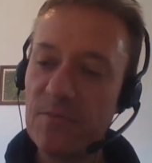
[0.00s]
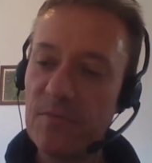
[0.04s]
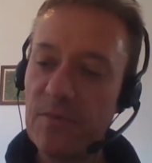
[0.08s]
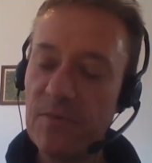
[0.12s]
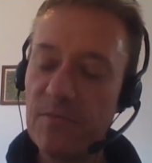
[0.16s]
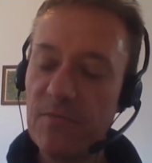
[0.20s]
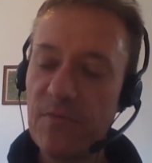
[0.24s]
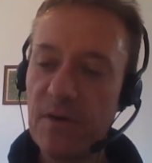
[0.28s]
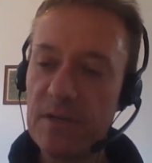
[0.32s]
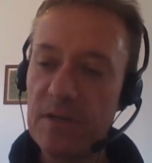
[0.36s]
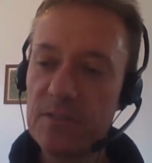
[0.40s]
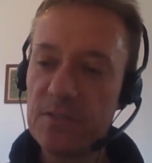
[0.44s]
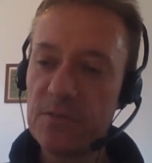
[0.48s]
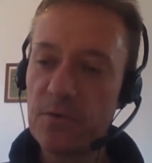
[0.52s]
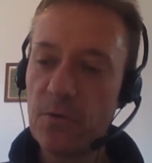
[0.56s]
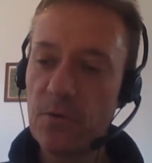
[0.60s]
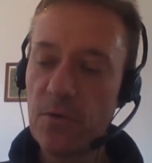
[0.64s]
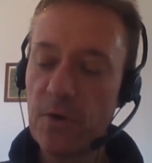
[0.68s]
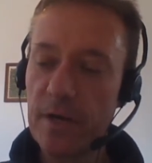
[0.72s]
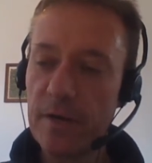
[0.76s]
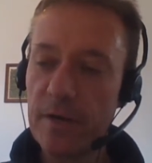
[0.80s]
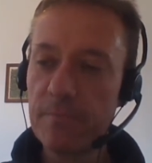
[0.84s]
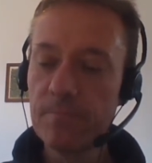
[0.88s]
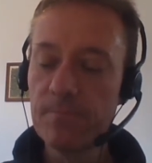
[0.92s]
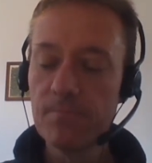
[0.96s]
a funny
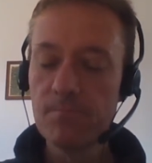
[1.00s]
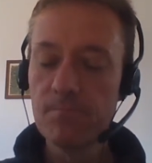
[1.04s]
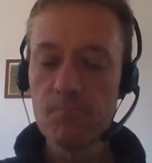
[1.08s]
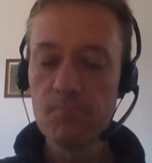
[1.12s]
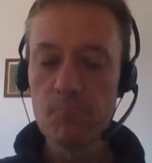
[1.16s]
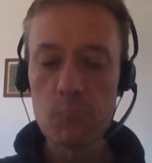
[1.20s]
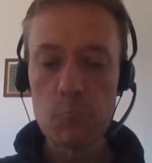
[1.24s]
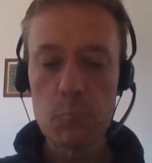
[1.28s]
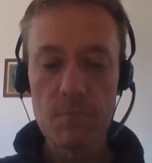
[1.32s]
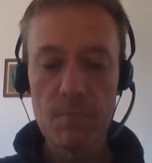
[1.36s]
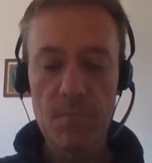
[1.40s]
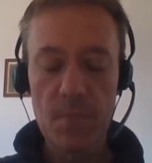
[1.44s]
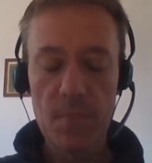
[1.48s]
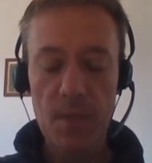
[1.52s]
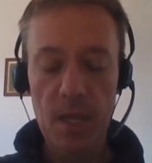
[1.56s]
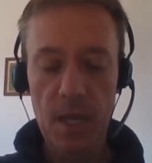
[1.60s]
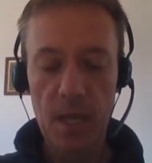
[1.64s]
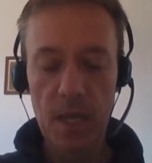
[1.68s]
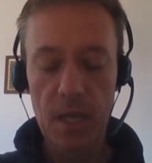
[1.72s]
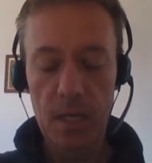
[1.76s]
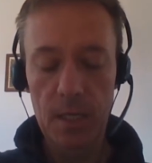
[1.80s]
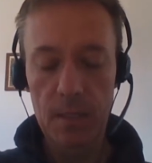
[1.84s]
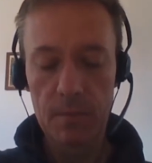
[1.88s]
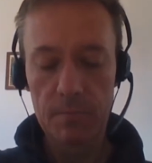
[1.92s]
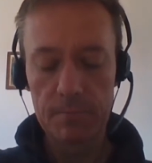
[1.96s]
story.
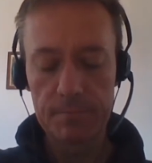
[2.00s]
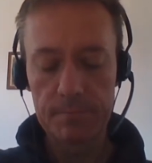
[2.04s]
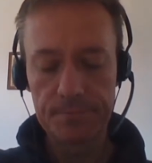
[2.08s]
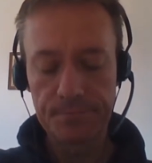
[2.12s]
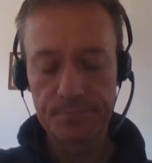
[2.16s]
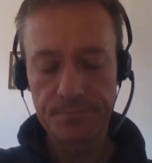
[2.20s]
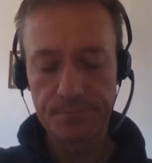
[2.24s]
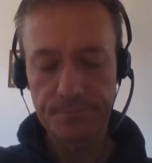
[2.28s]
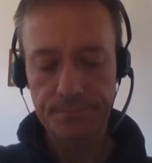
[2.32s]
And